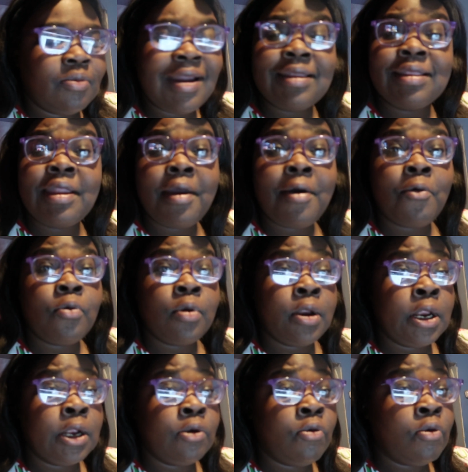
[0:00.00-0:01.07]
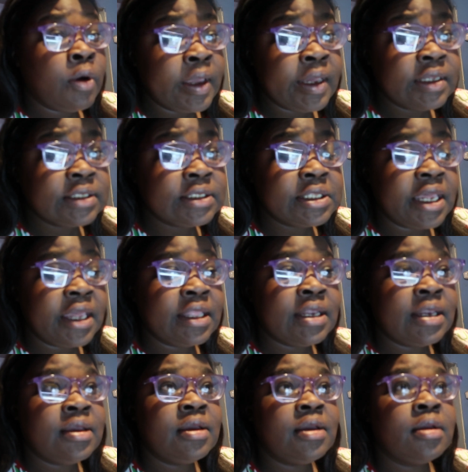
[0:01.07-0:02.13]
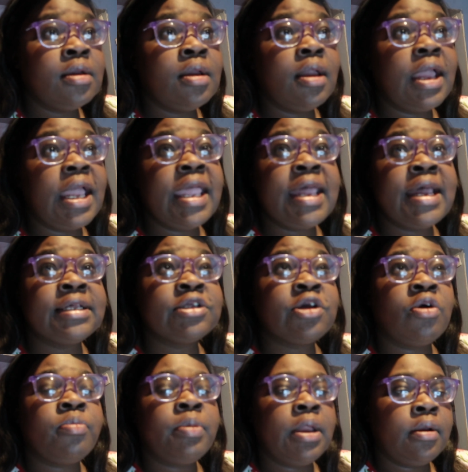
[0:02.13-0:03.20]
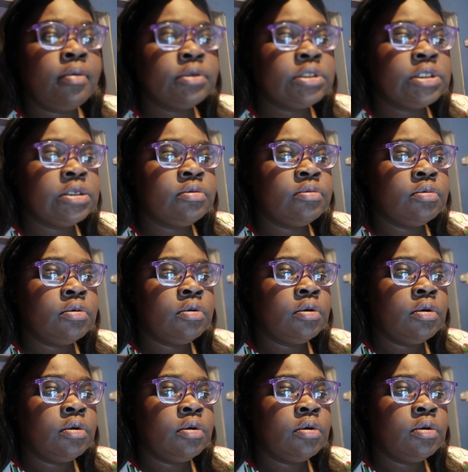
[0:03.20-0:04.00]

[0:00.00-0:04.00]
Right now, we're going steady. As co-parenting,